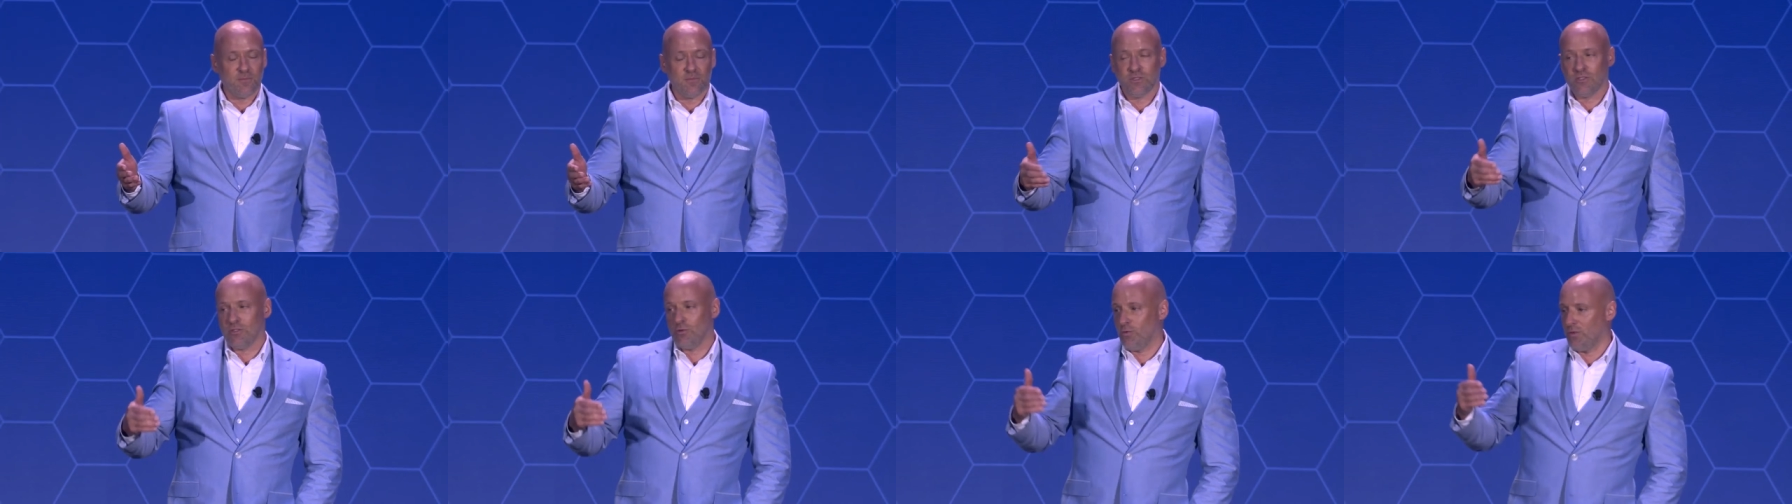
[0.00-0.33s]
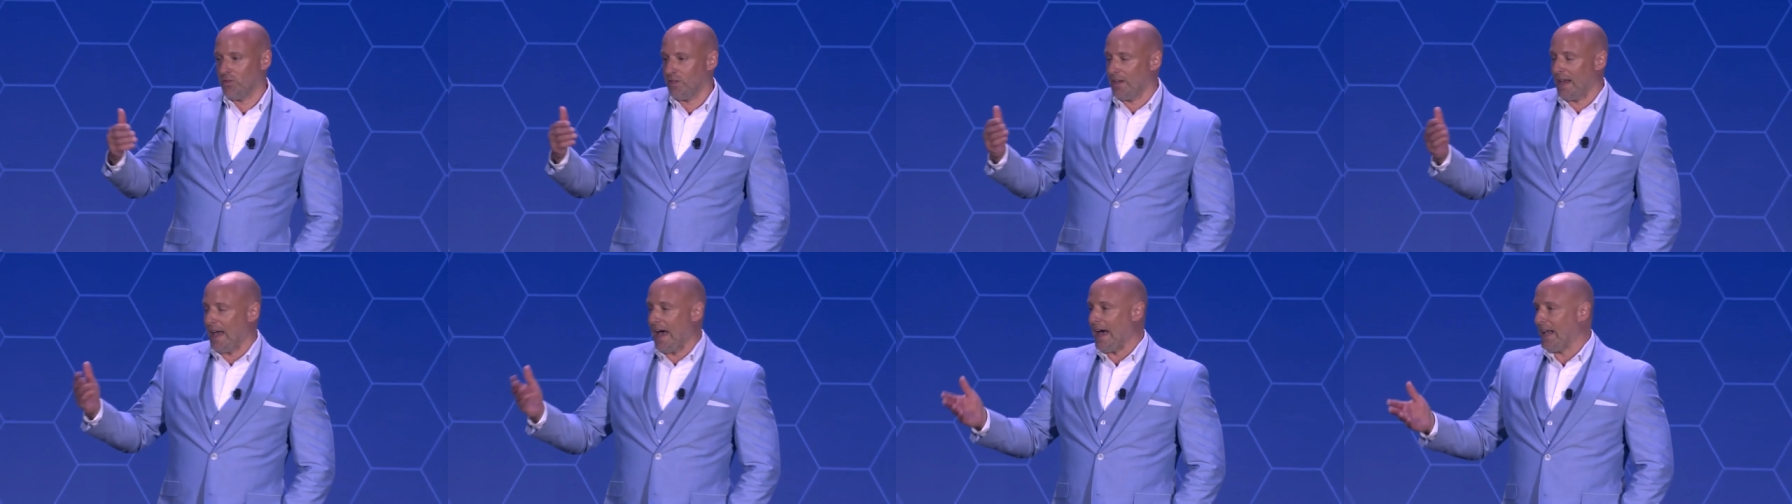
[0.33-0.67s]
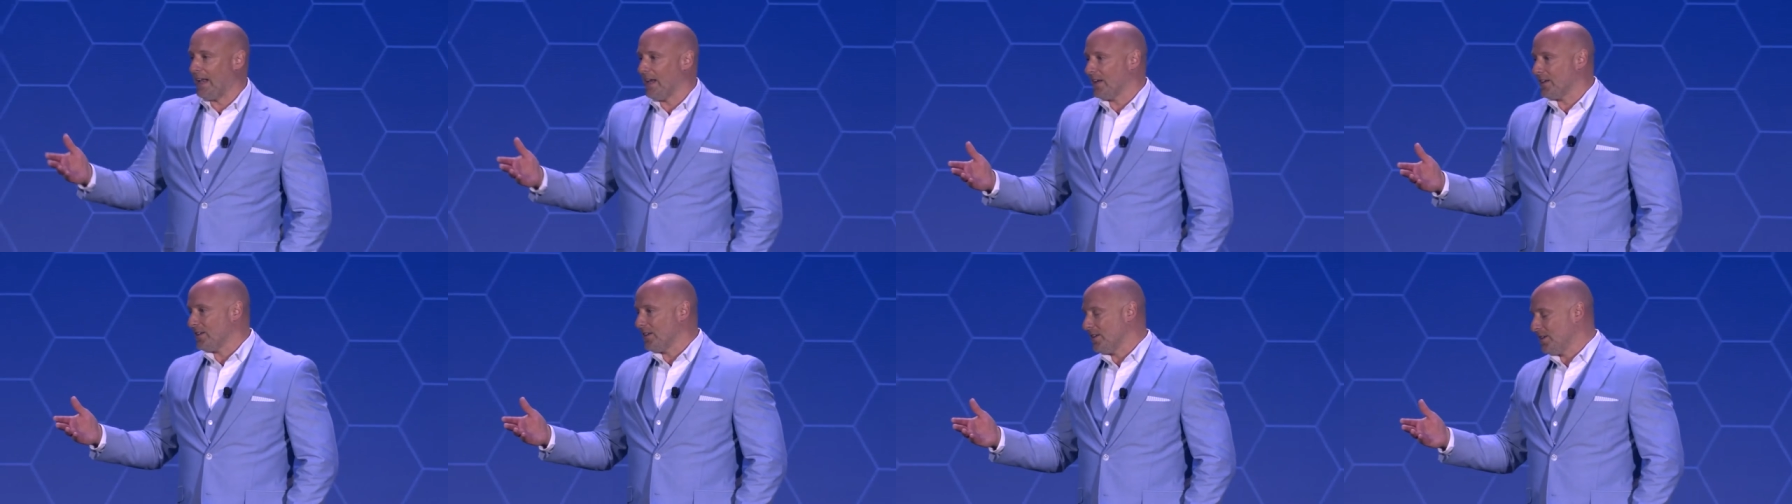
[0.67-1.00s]
She was an
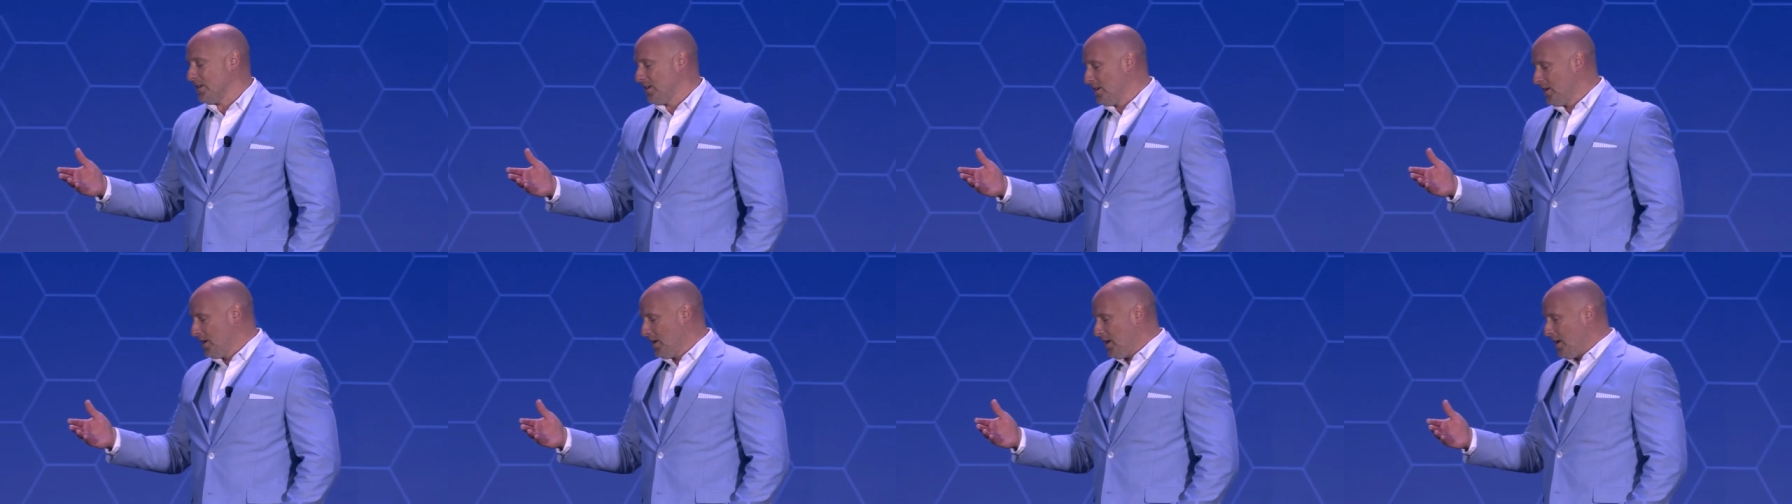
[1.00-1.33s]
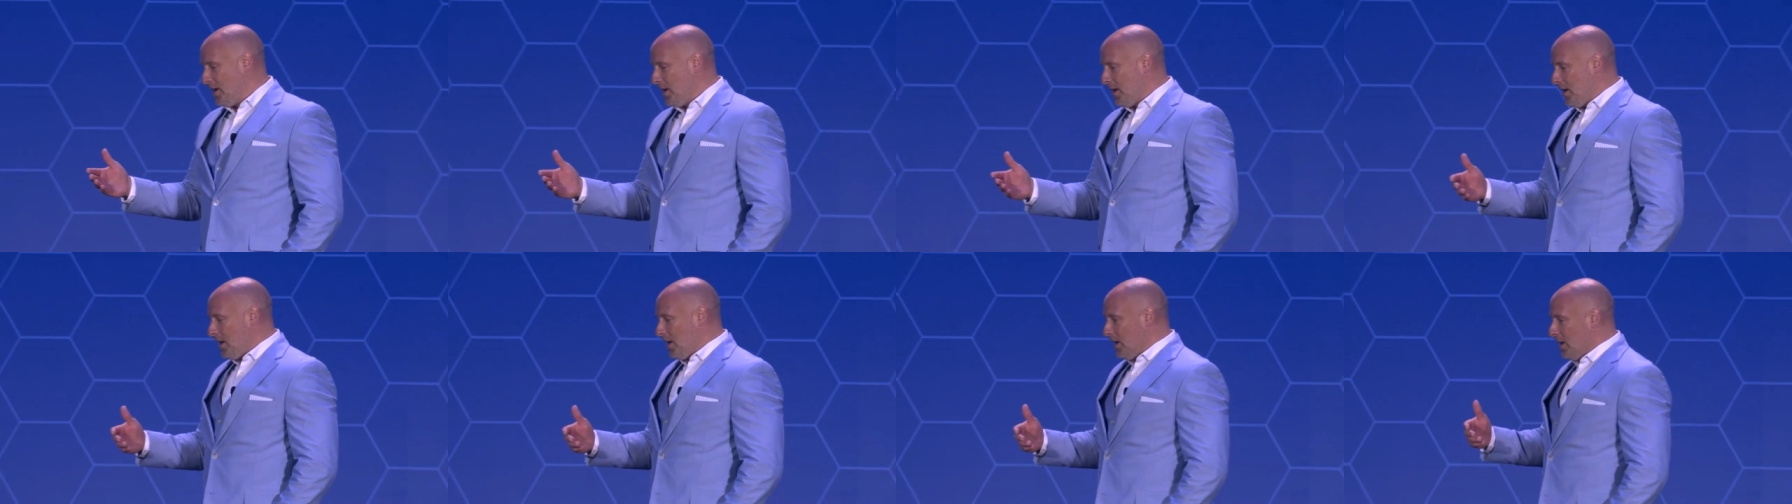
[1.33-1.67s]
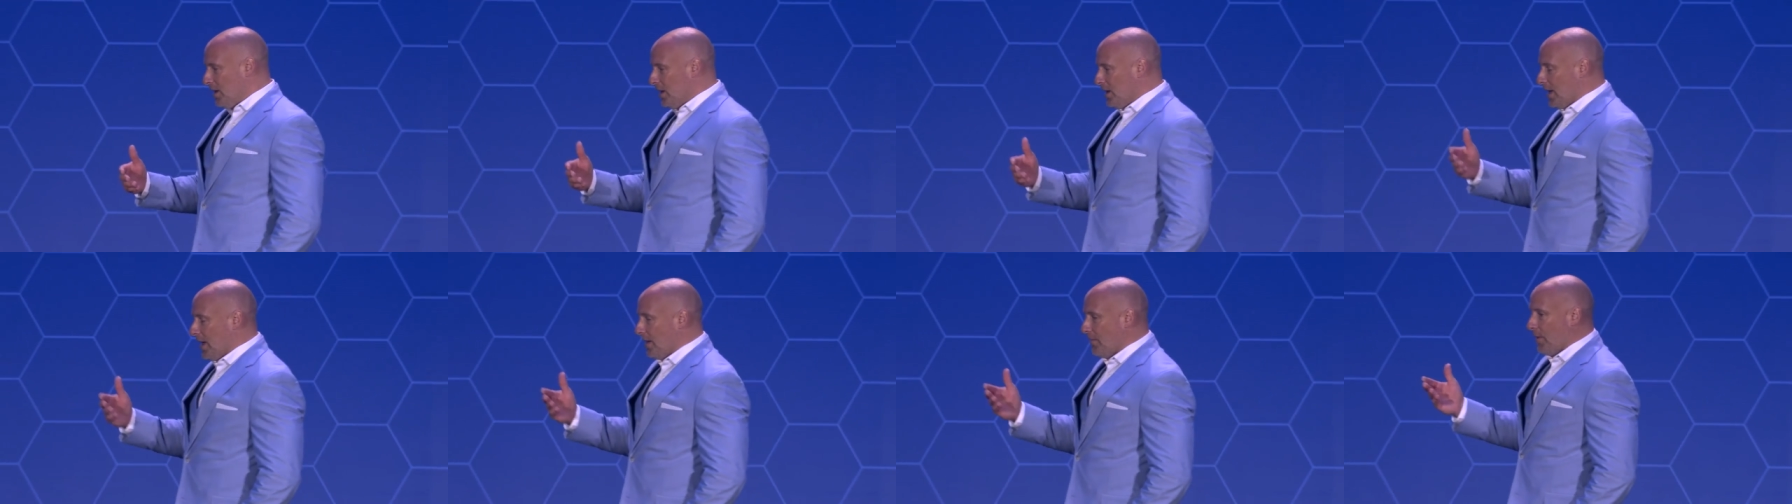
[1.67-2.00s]
addict,
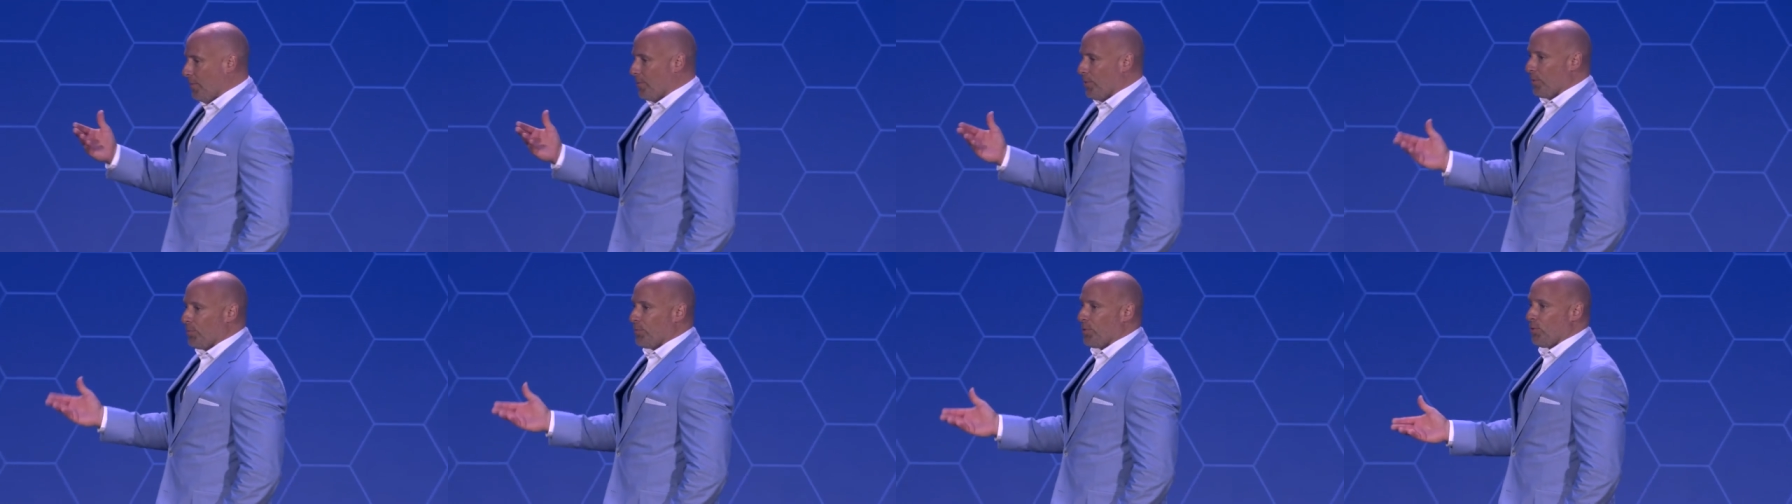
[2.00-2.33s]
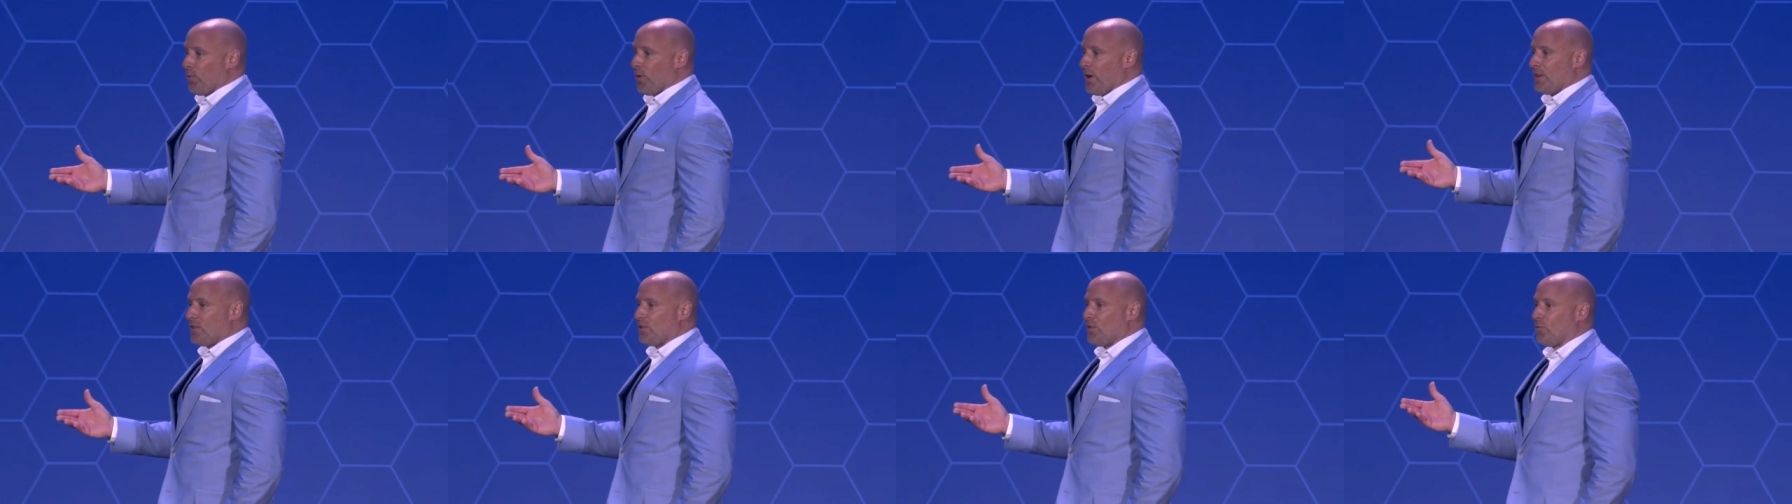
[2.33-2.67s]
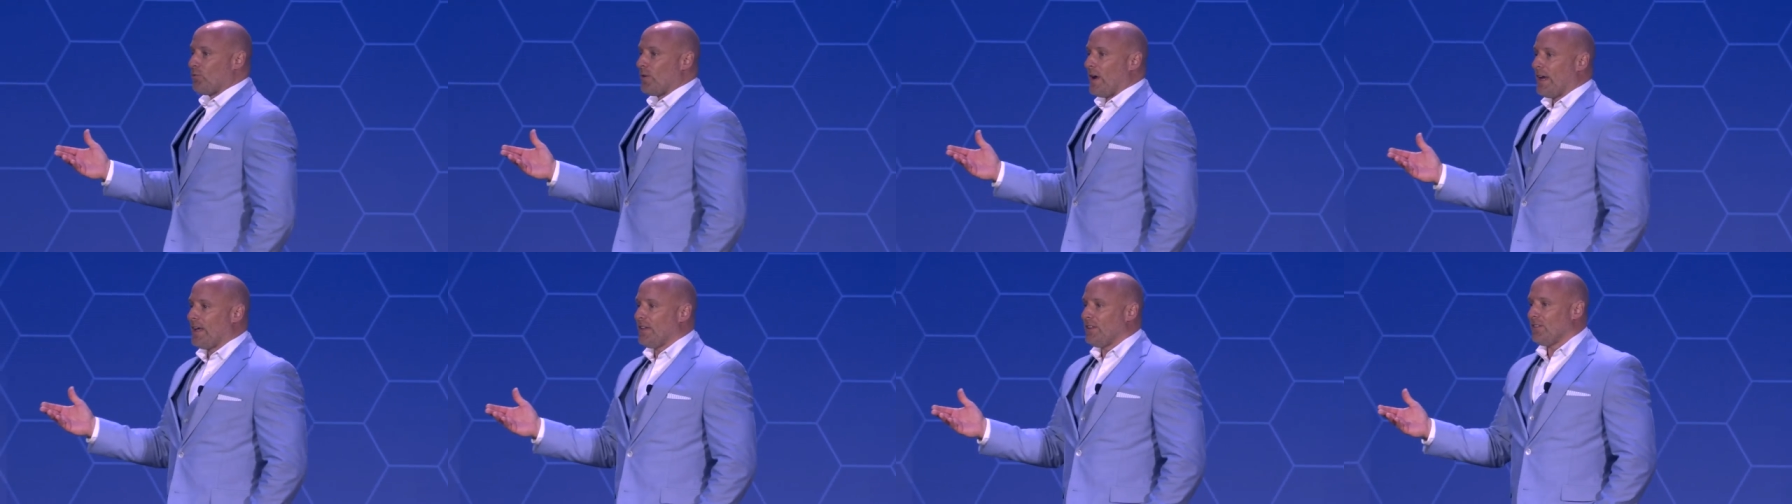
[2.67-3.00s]
gave up her parental
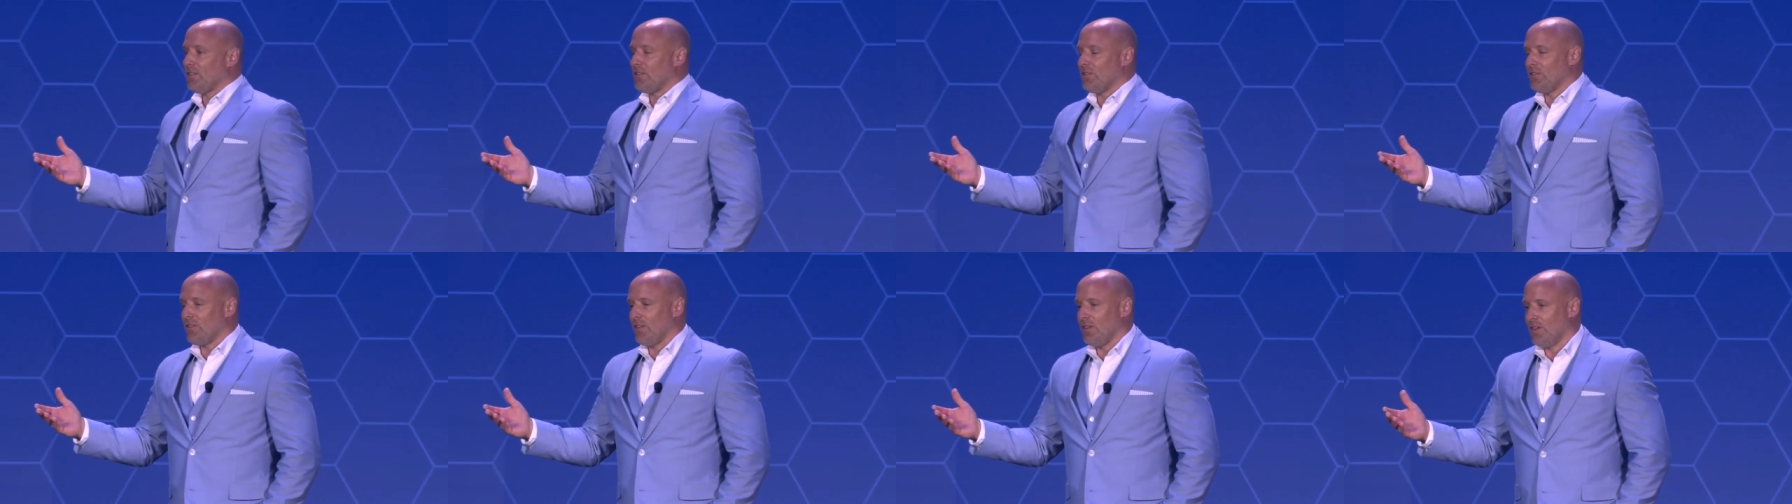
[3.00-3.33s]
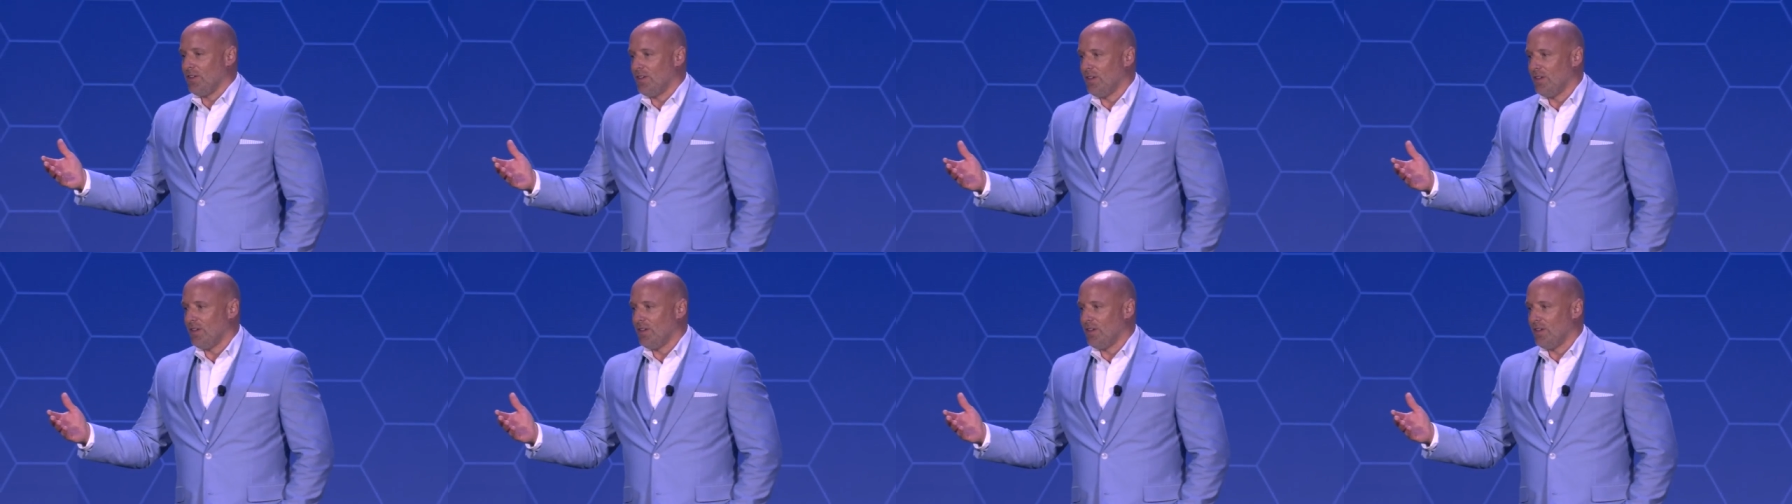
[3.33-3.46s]
rights.